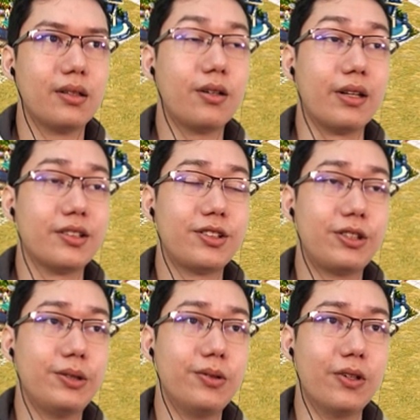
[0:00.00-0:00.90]
Oh, there's
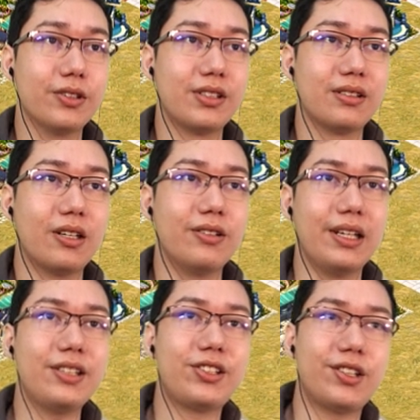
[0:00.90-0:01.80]
two horses. Oh,
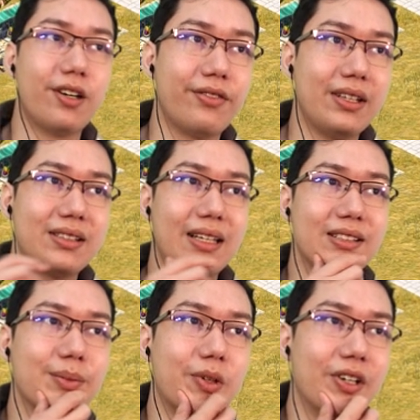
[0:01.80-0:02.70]
each of these
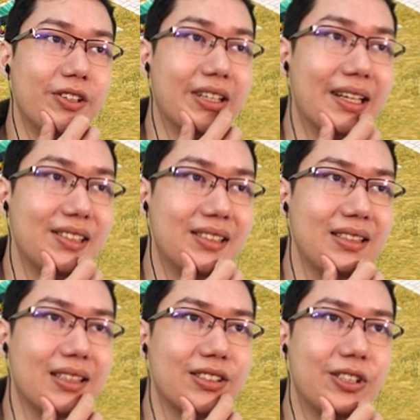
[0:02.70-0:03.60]
can support. Oh, you can actually
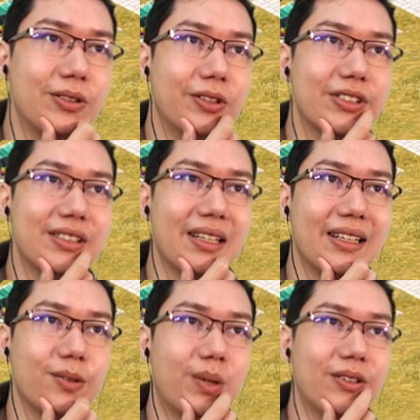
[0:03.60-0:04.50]
see there's two horses
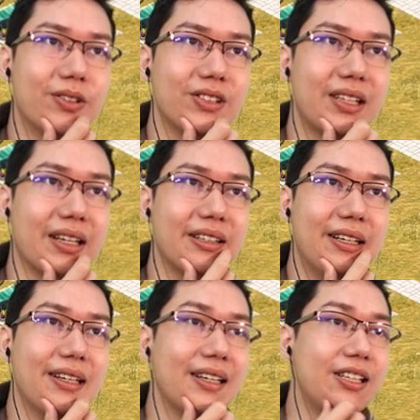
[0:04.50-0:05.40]
there. There's one horse there.
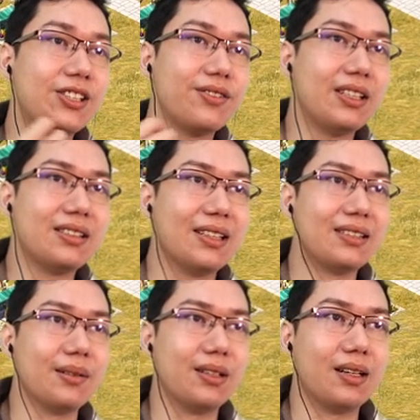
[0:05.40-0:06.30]
Each of these,
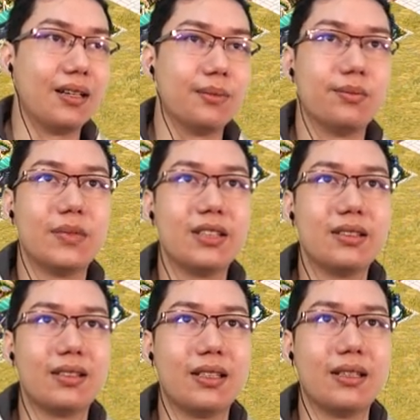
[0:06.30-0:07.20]
is, um,
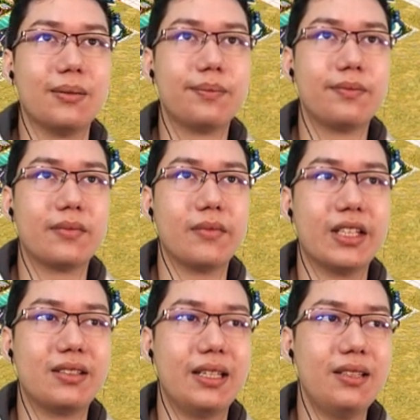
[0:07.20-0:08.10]
this is a
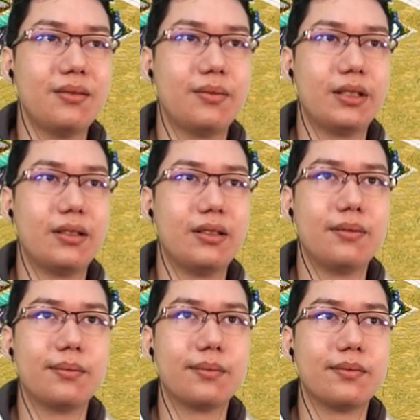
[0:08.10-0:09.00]
estate.
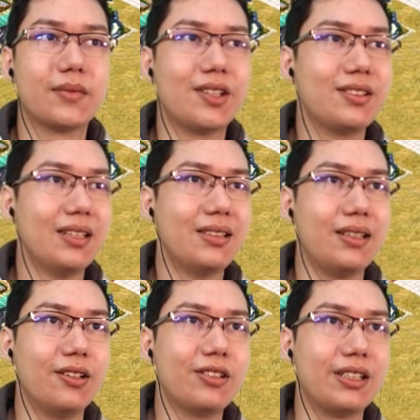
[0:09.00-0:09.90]
Oh, it's nice
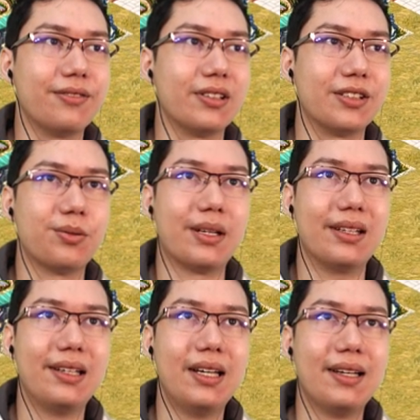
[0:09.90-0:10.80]
they look different as
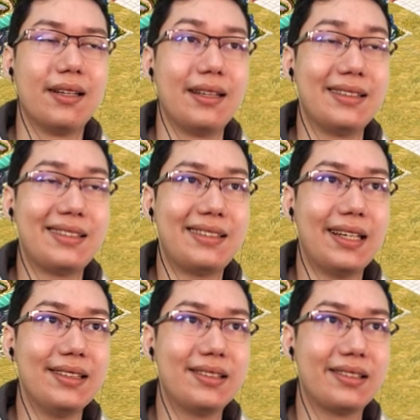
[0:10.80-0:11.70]
well. The
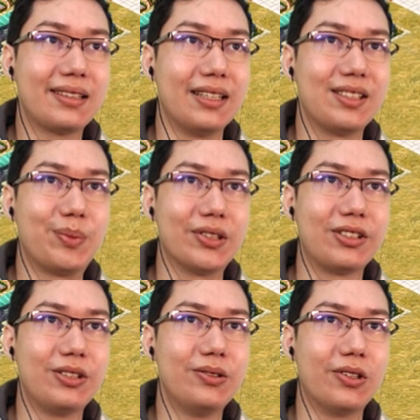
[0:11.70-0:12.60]
estates can
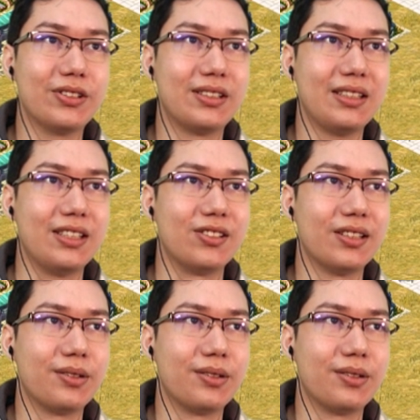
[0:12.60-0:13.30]
support two horses each.